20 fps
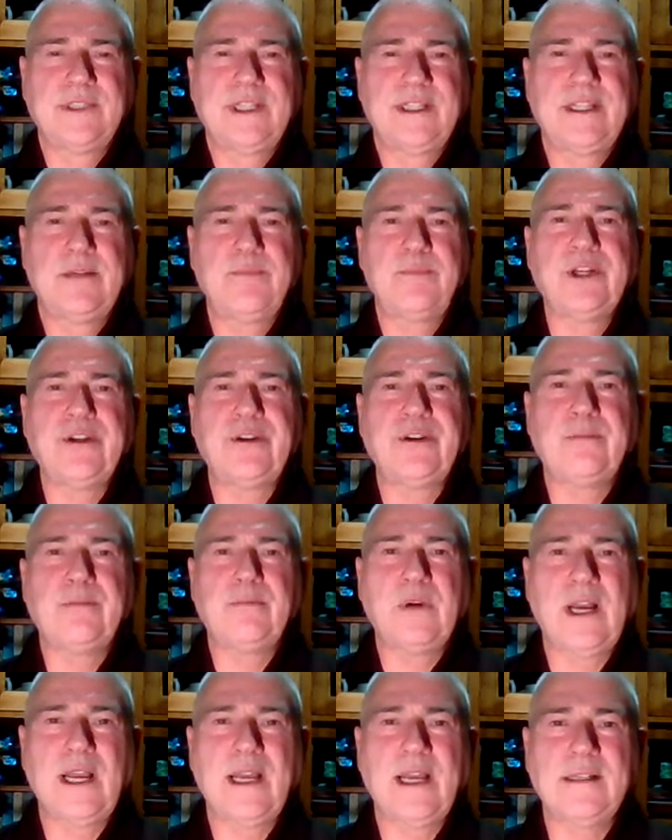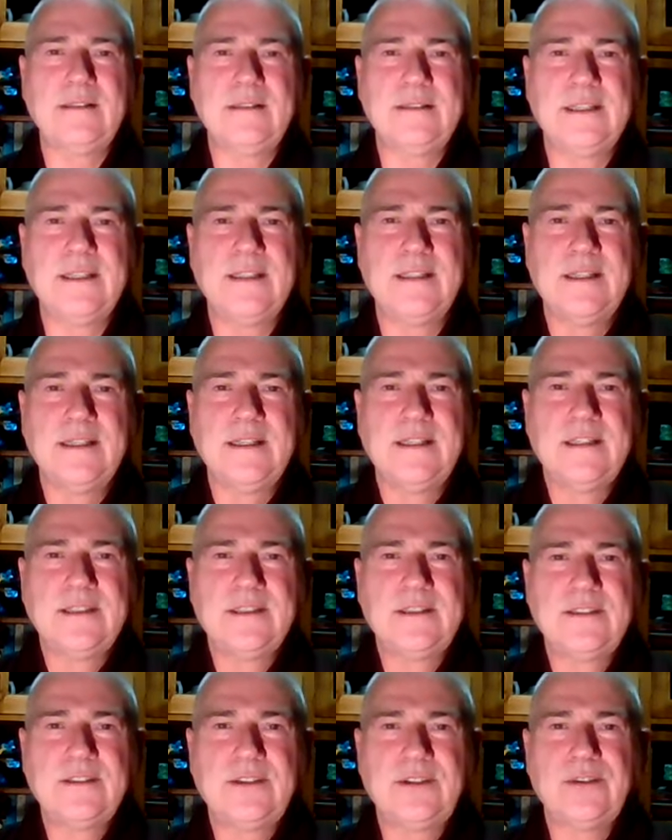And now bring your mind
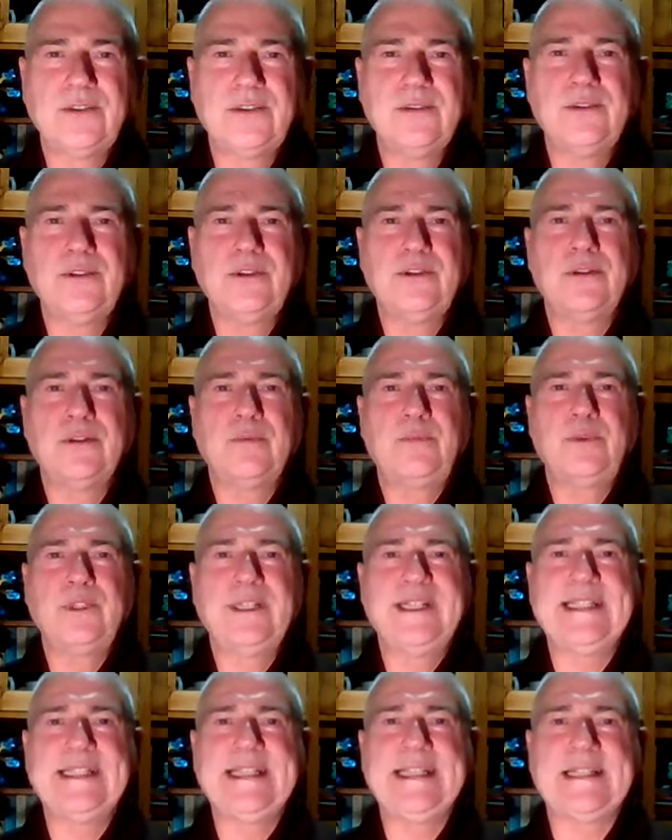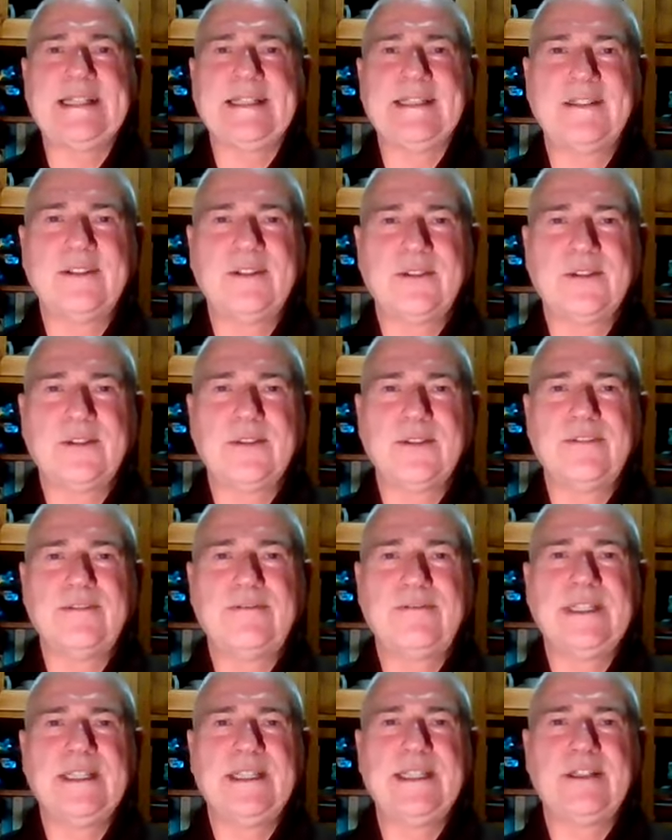to your breathing, or the
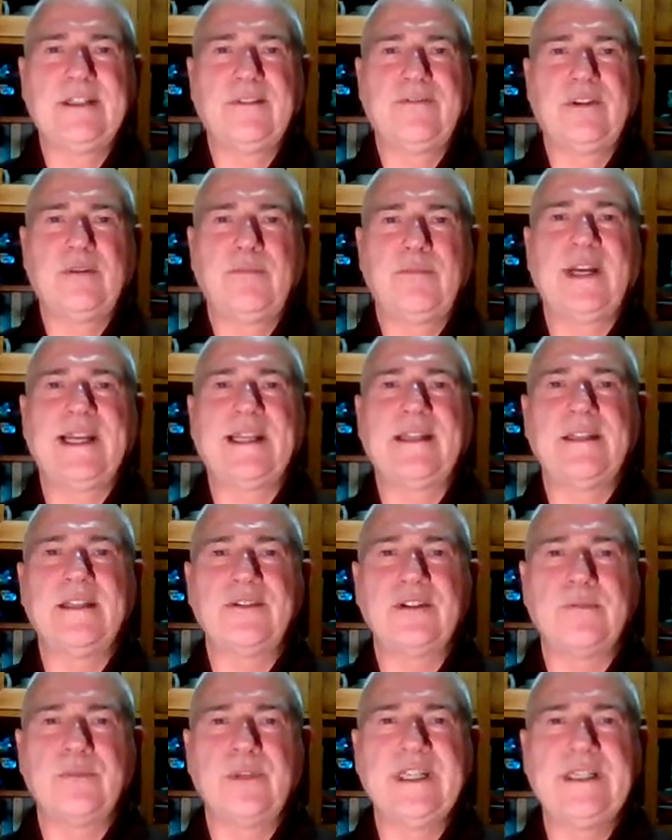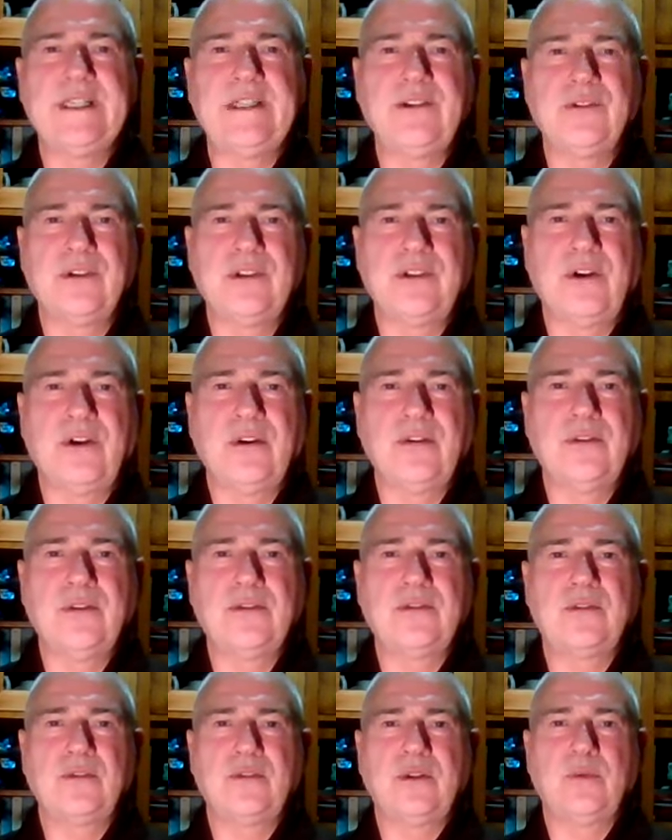feeling of the breath as you breathe in your
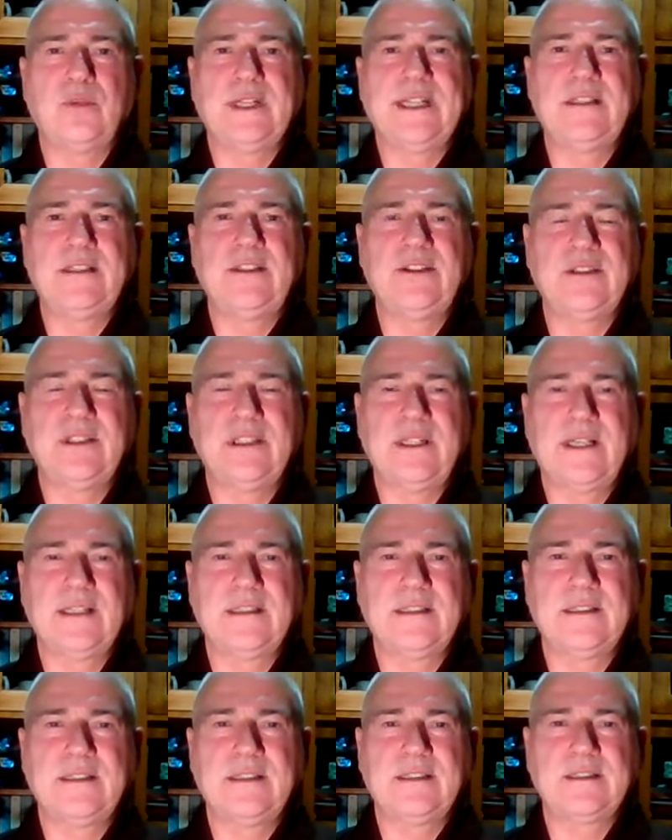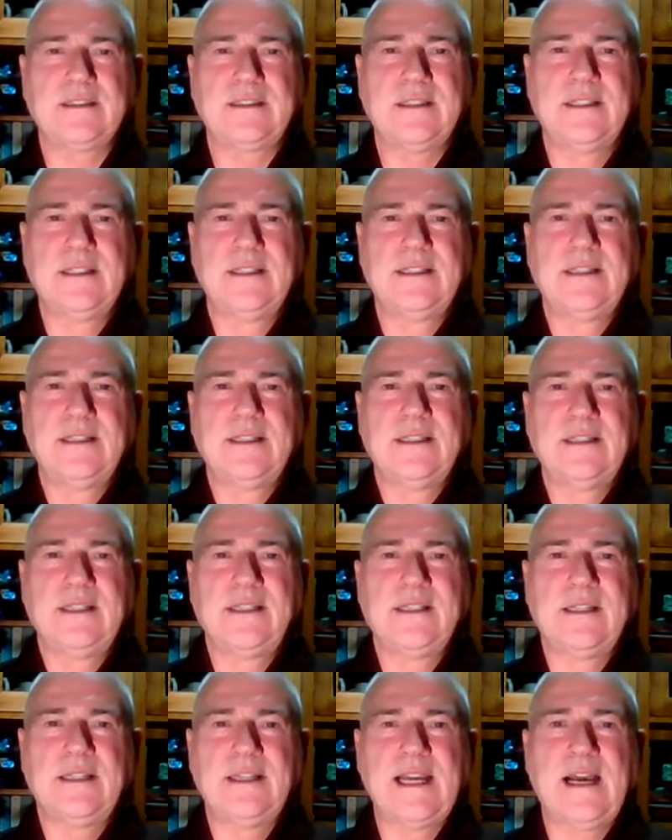nose all the way into your lungs,
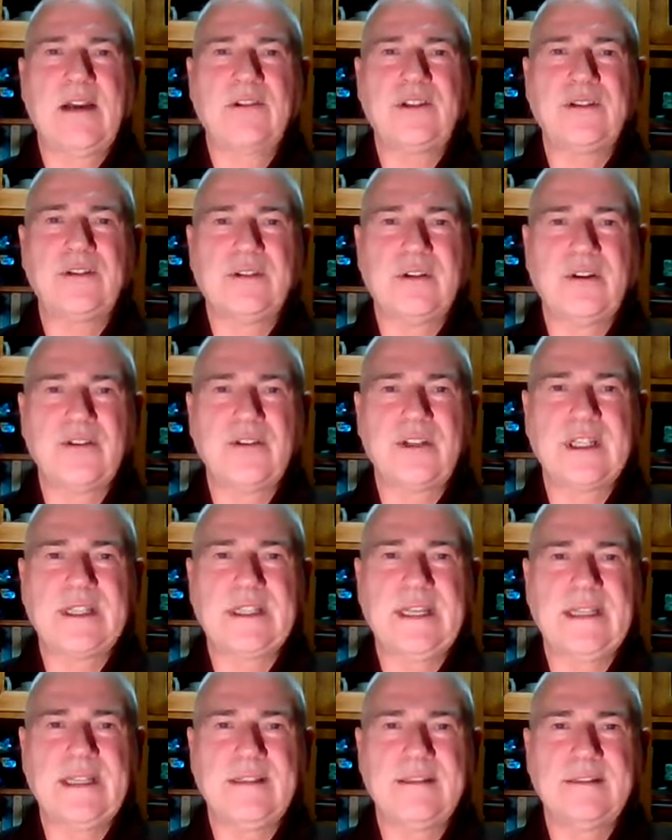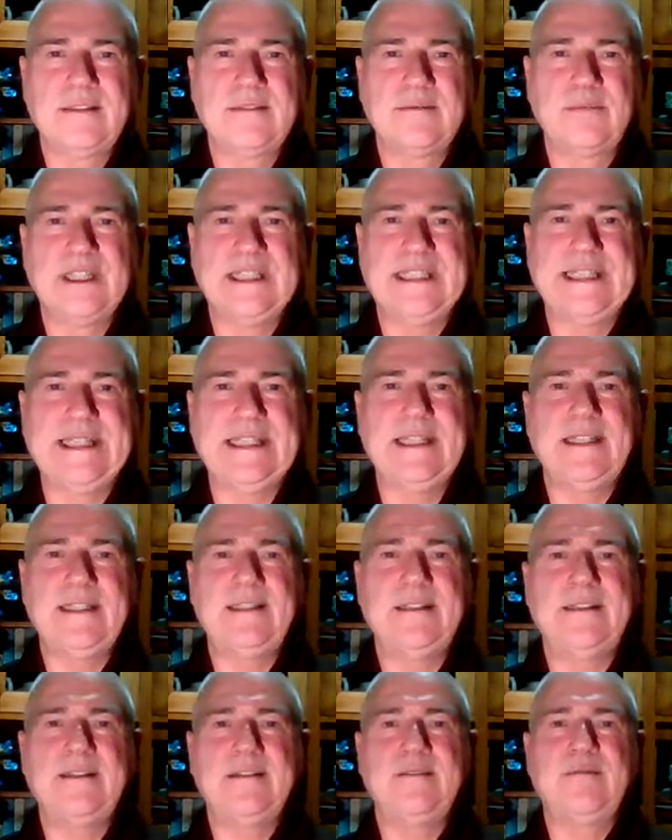and then out your nose again, breathing
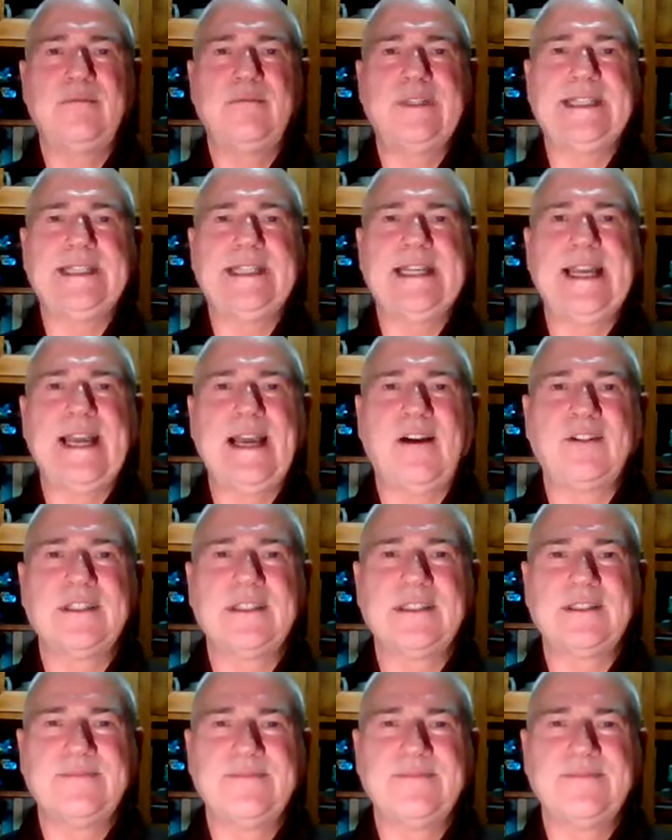in, breathing out.